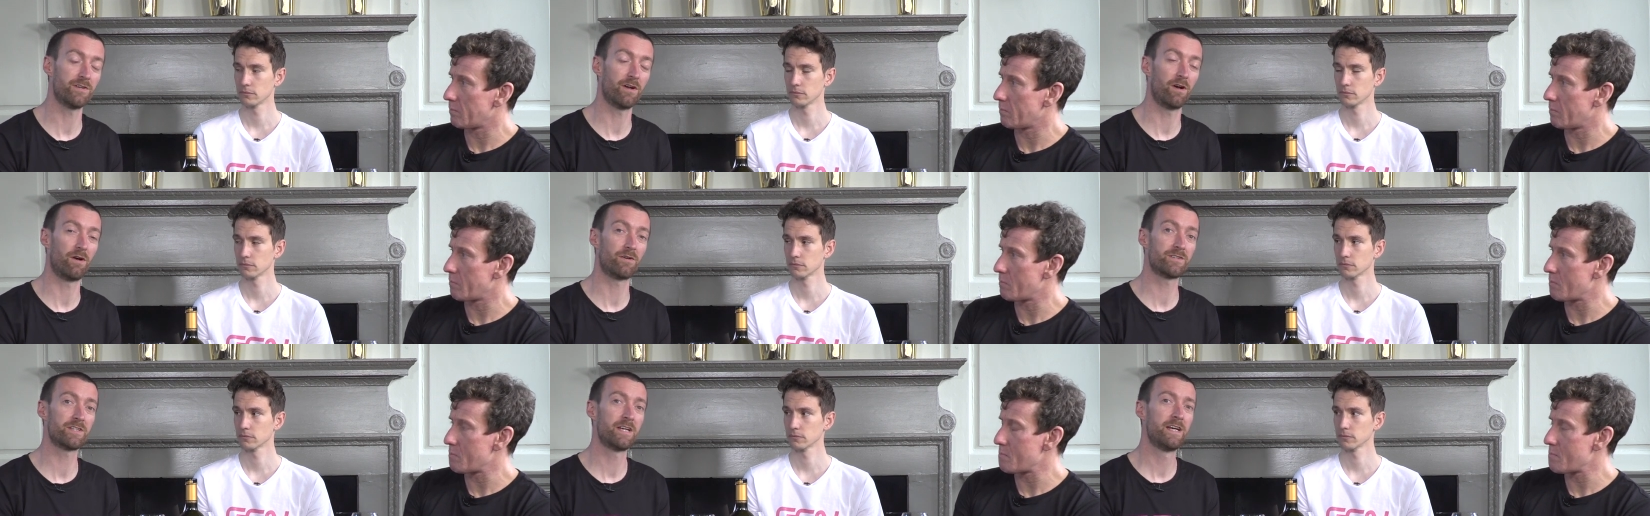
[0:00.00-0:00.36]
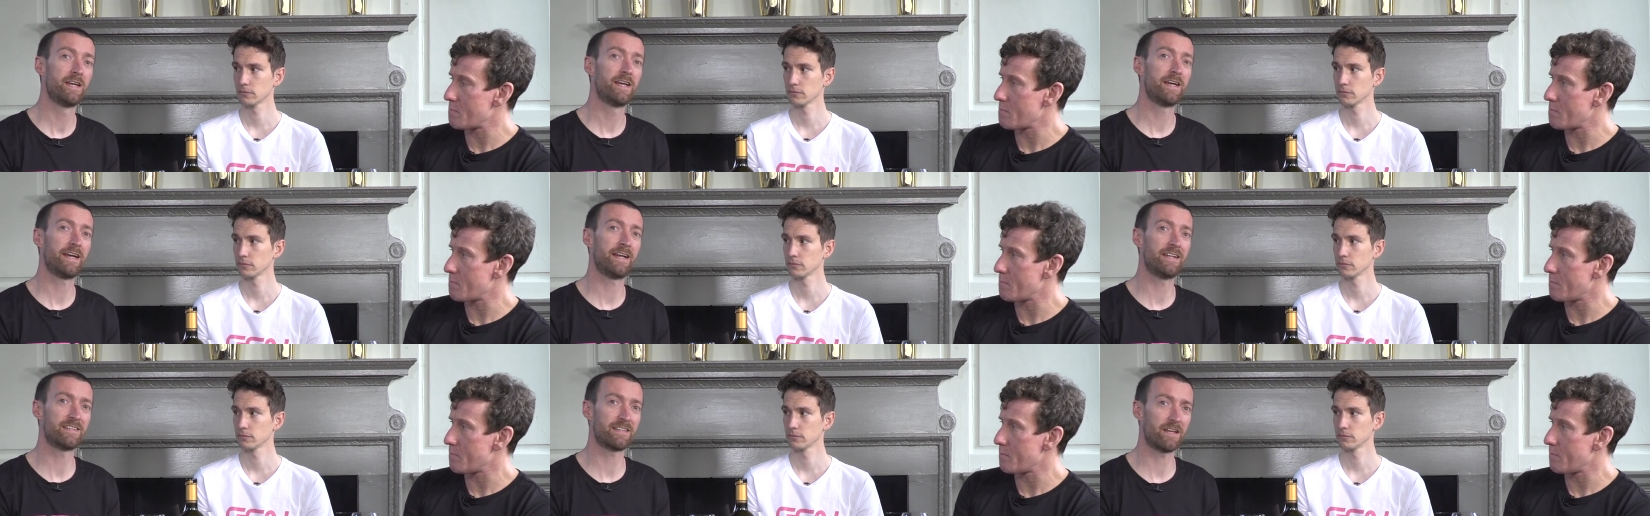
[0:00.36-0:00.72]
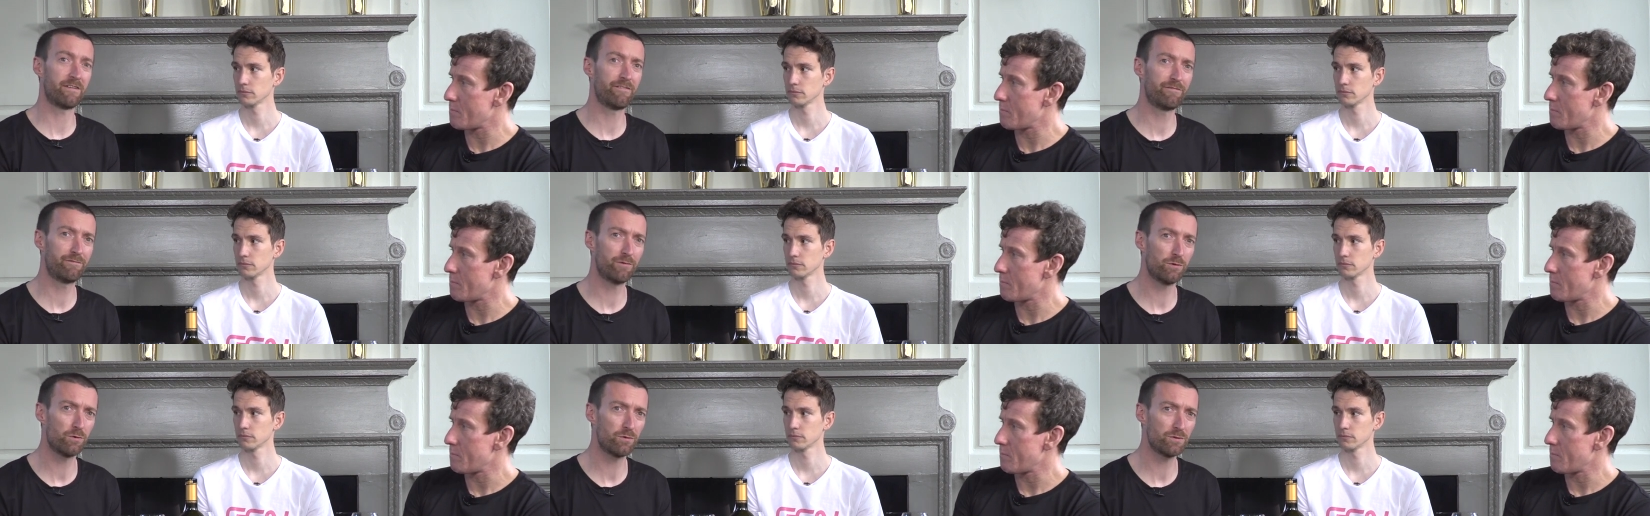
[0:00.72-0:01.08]
Speaker 1: trials. It is a
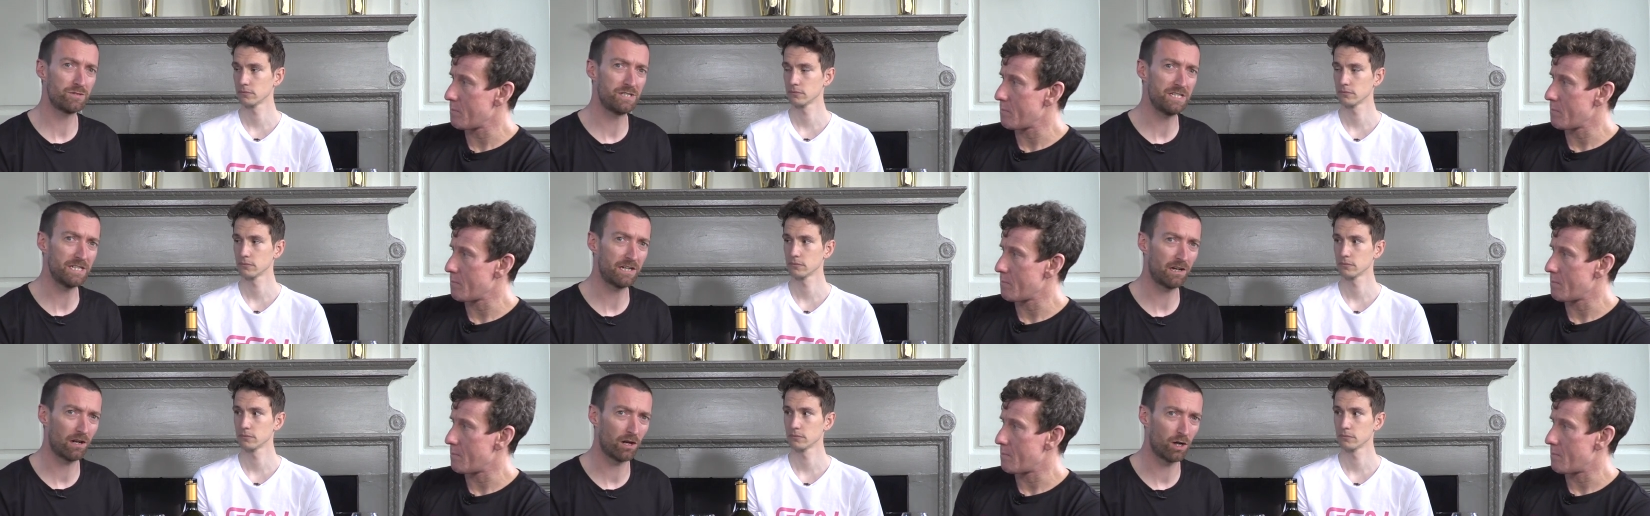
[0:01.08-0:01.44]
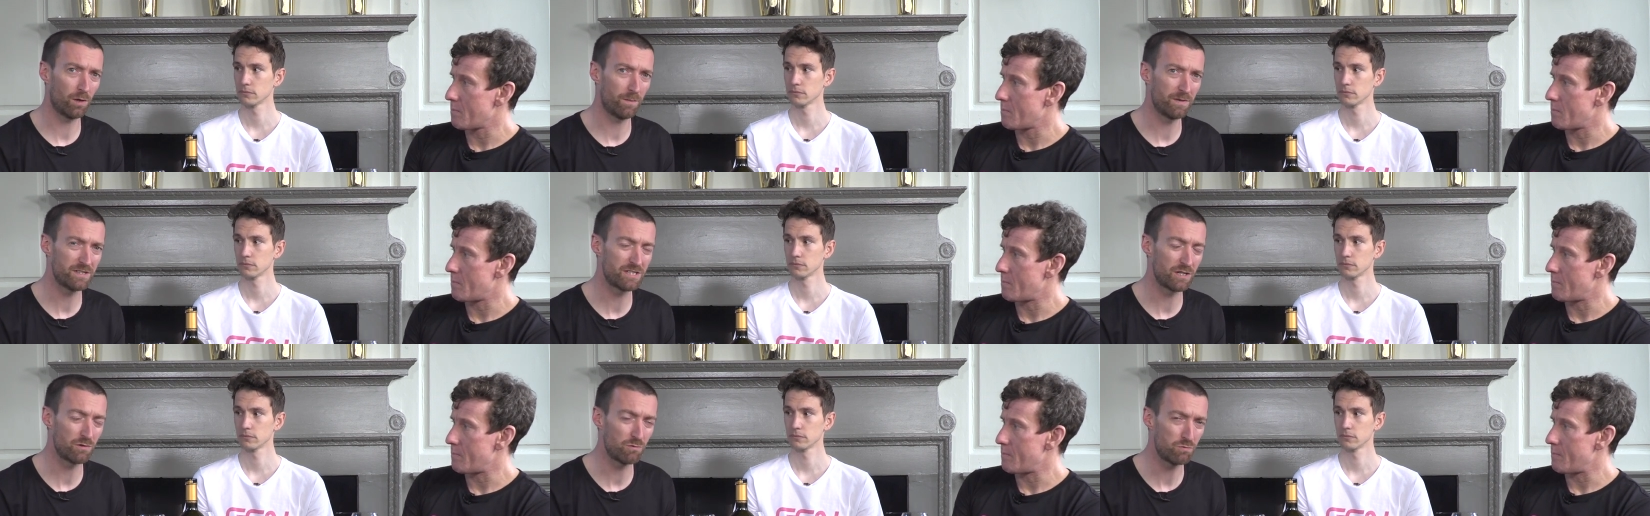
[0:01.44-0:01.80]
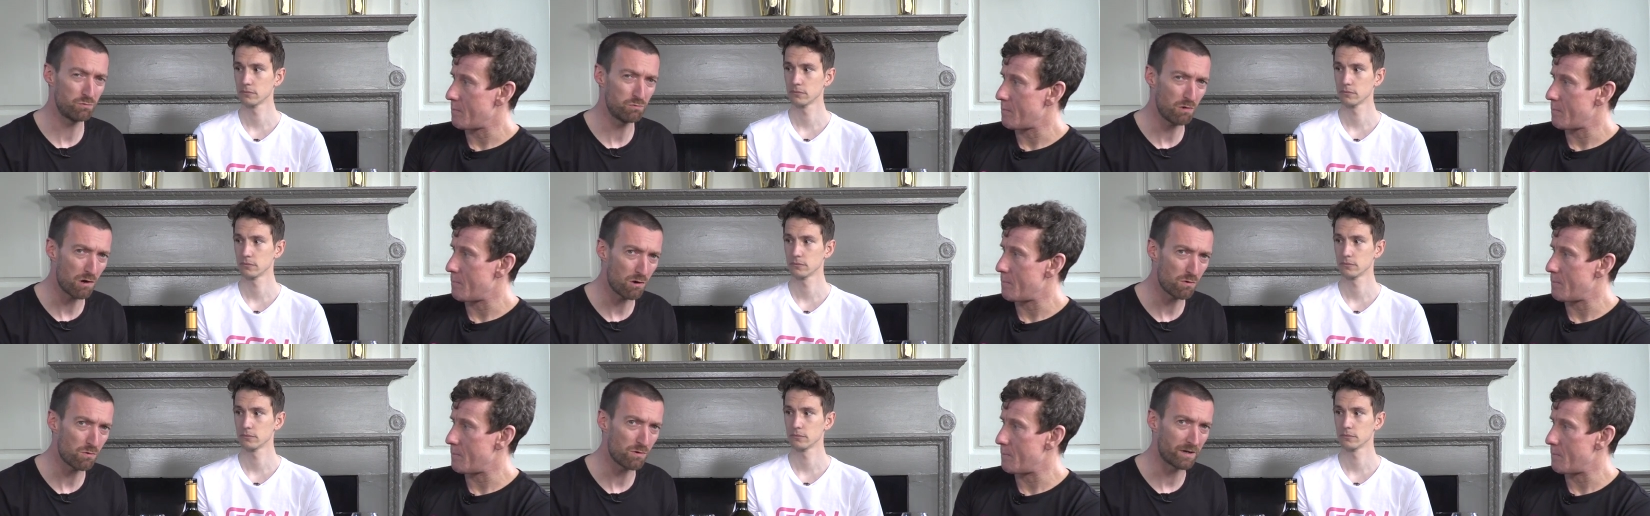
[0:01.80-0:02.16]
40-kilometre
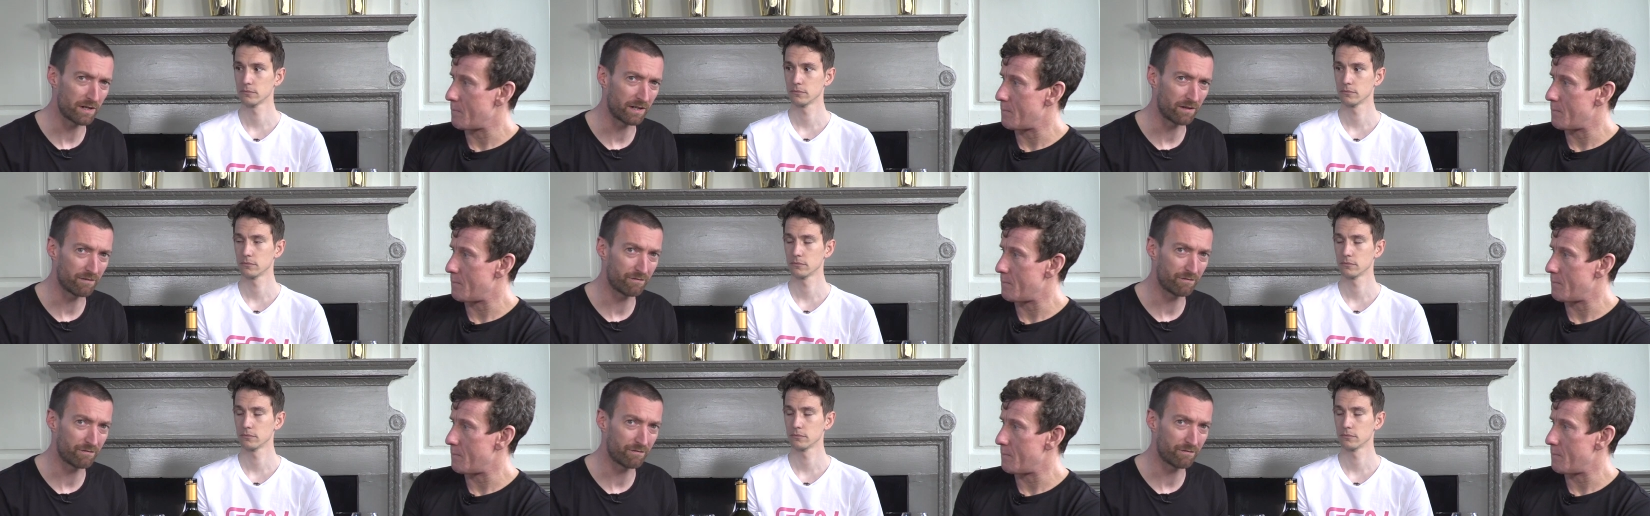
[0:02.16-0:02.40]
rolling